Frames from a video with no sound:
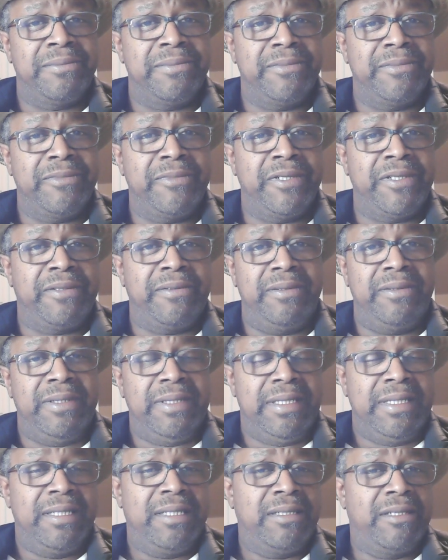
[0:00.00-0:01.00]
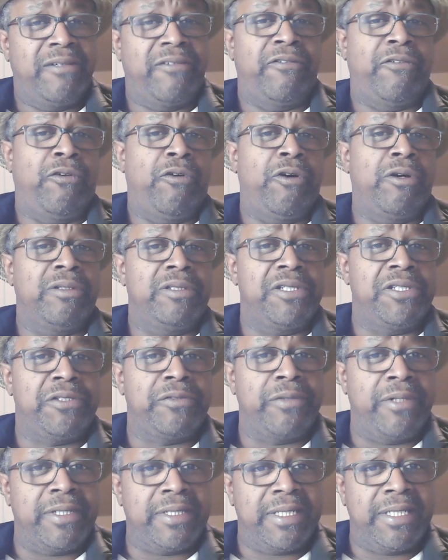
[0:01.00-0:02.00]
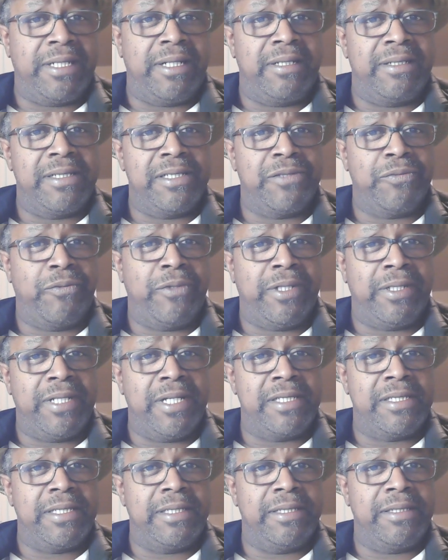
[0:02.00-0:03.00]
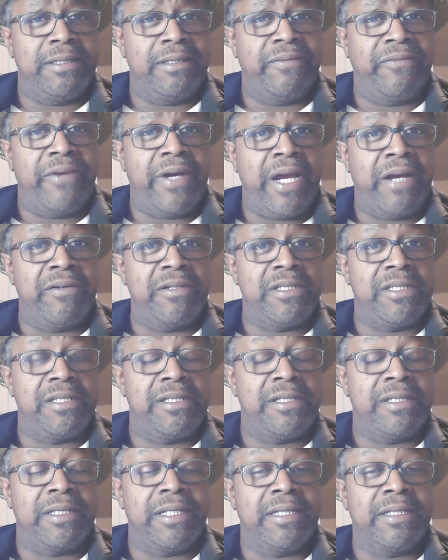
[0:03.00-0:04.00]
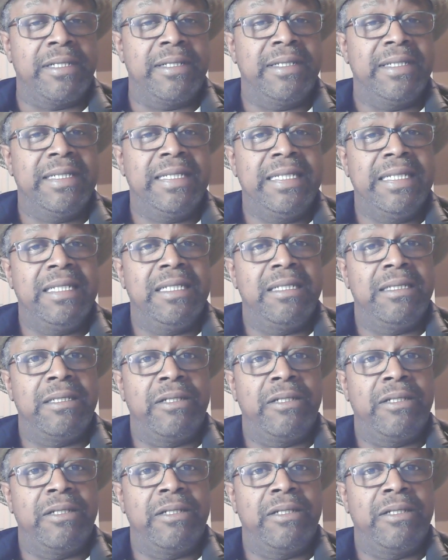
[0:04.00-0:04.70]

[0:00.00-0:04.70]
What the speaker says: with the Varroa destructor, as well as any of the viruses that the